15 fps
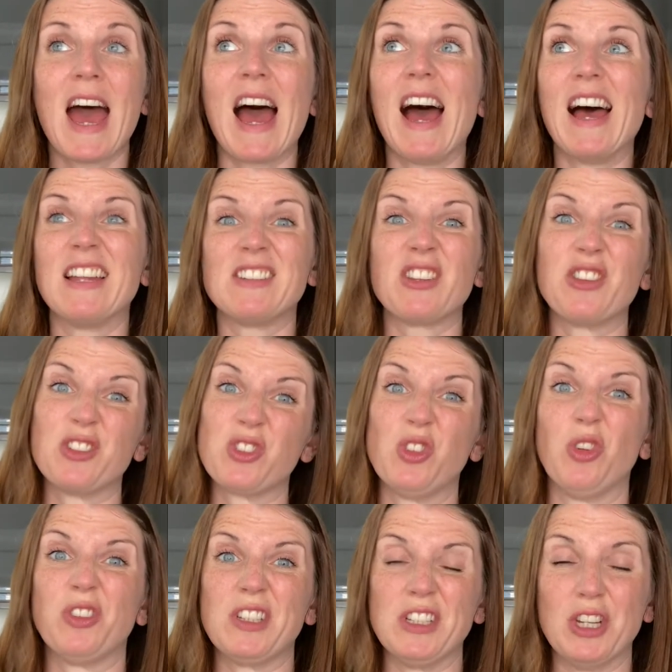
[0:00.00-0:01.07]
and the
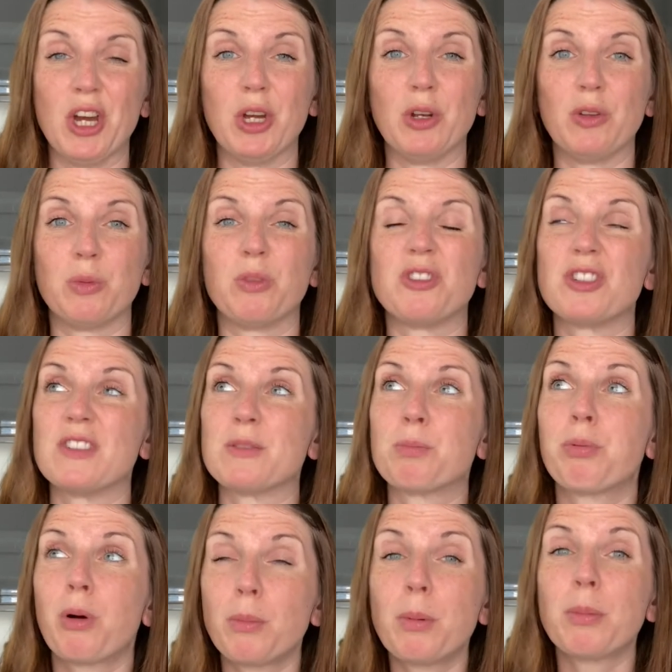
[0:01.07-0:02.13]
snotty nose, which is
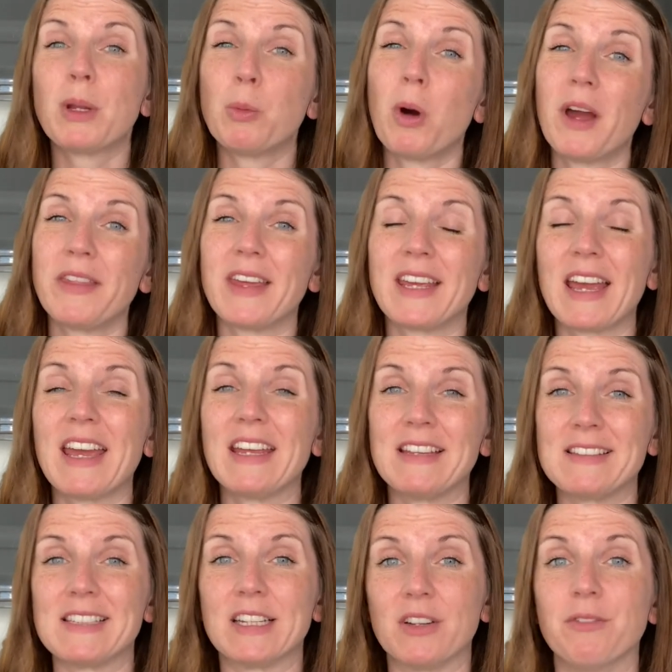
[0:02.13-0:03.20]
probably why they get
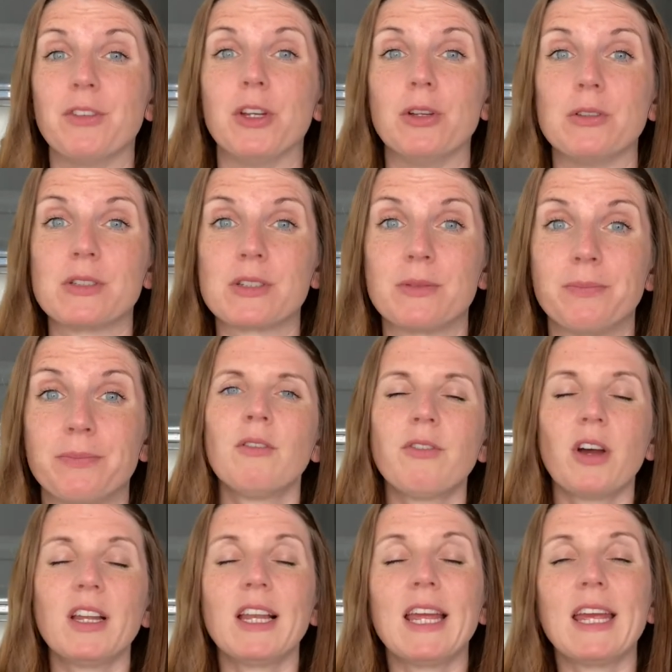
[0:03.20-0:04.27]
easily confused.
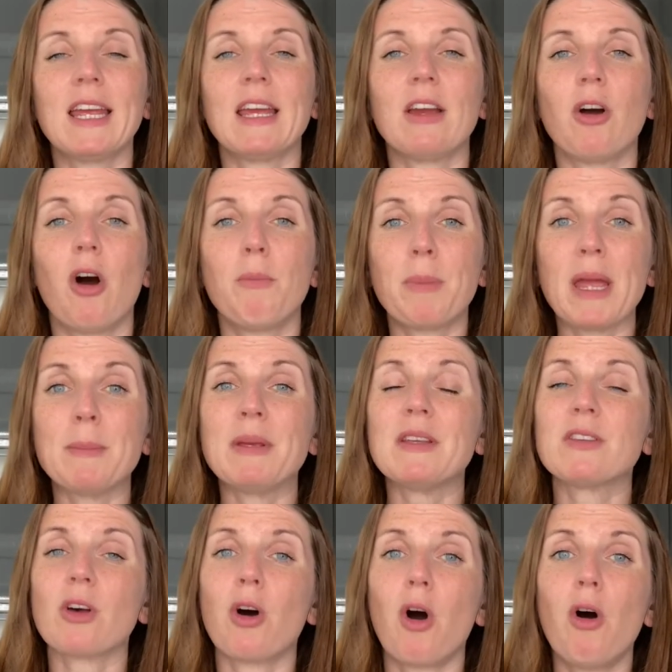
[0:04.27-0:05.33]
Finally,
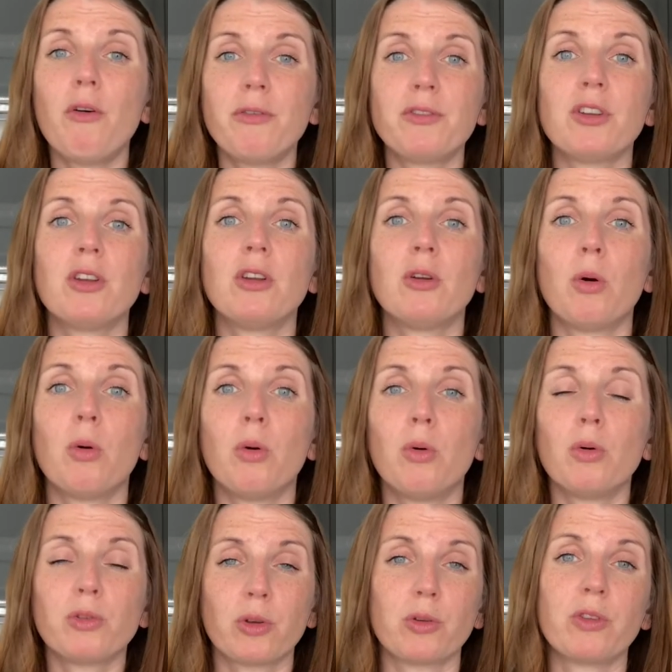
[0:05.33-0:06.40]
babies often
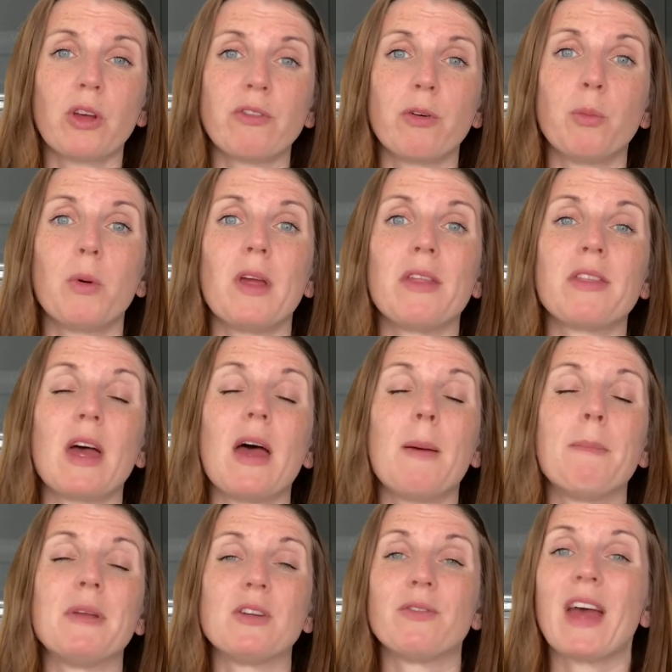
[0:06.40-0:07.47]
also suffer with a
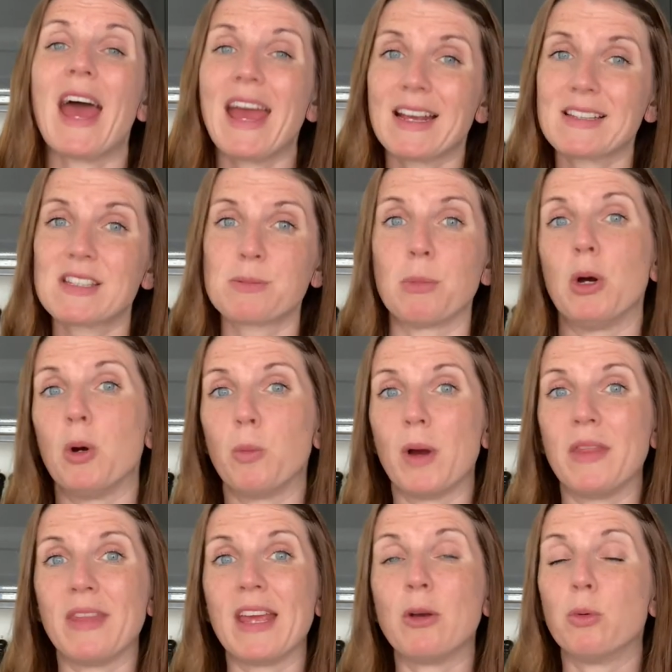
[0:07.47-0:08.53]
bit of eczema
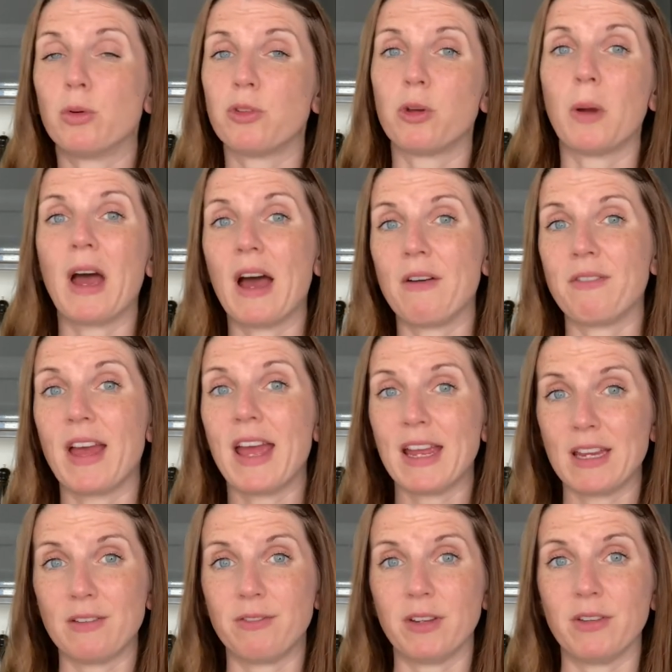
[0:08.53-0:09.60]
when they also have
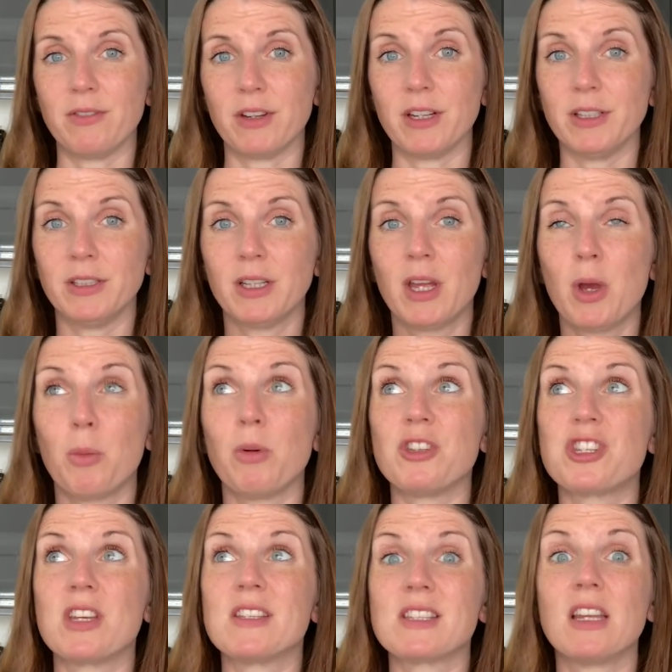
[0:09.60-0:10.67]
hay fever,
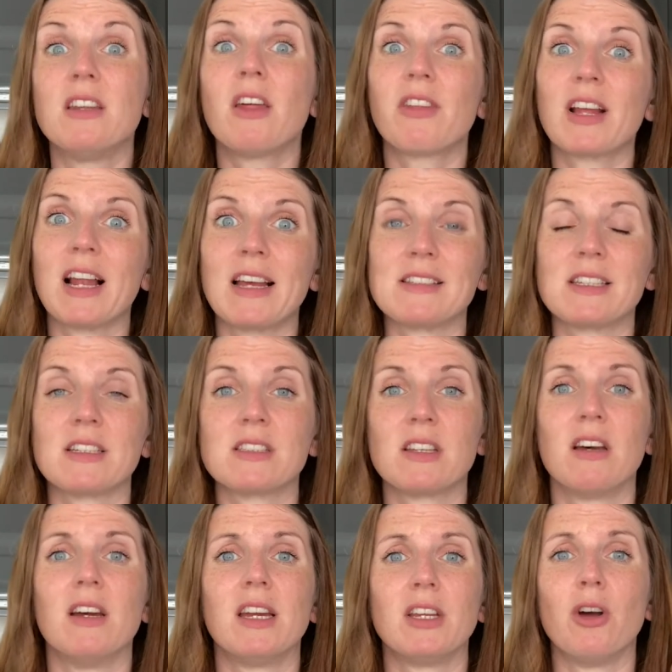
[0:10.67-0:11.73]
which is another classic
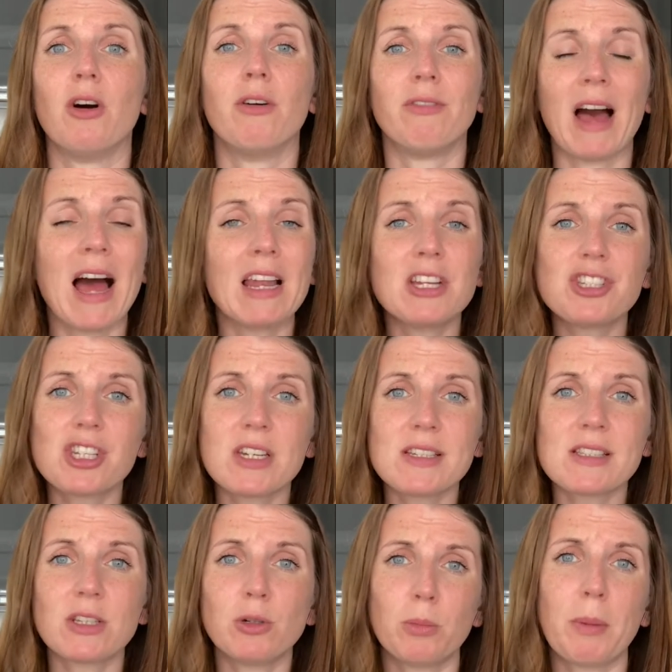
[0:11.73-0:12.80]
sign of allergies
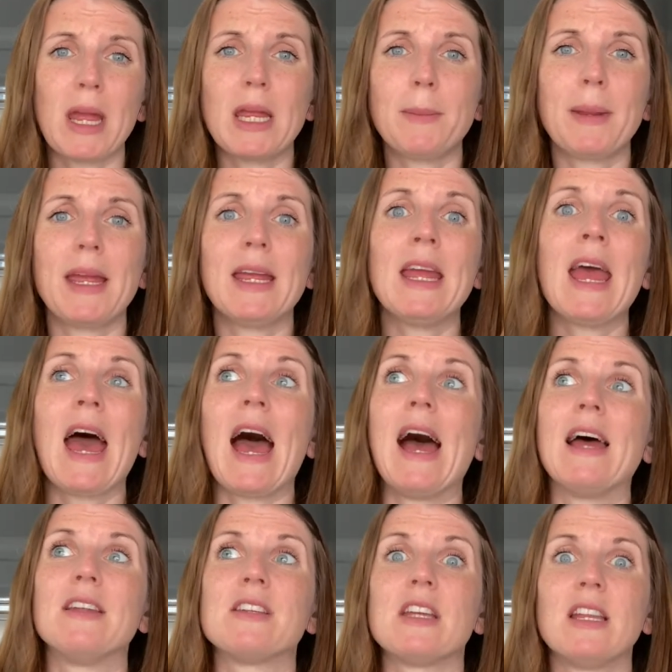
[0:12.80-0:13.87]
in your baby,
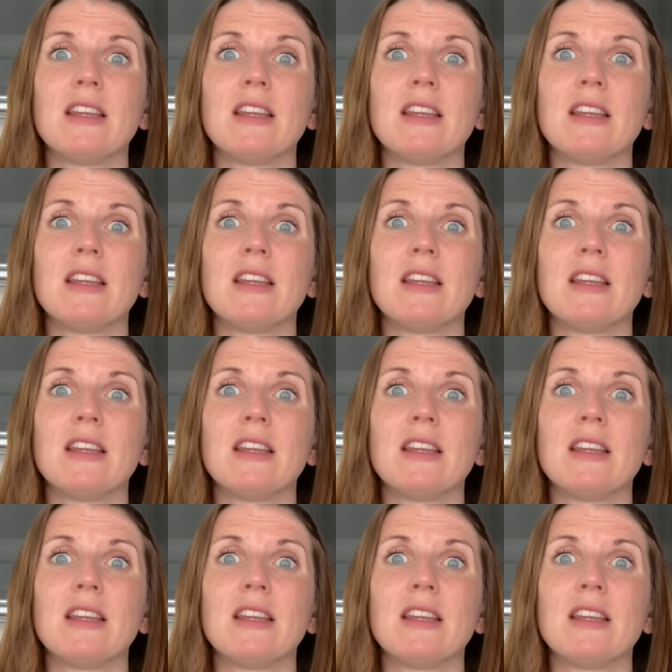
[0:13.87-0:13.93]
and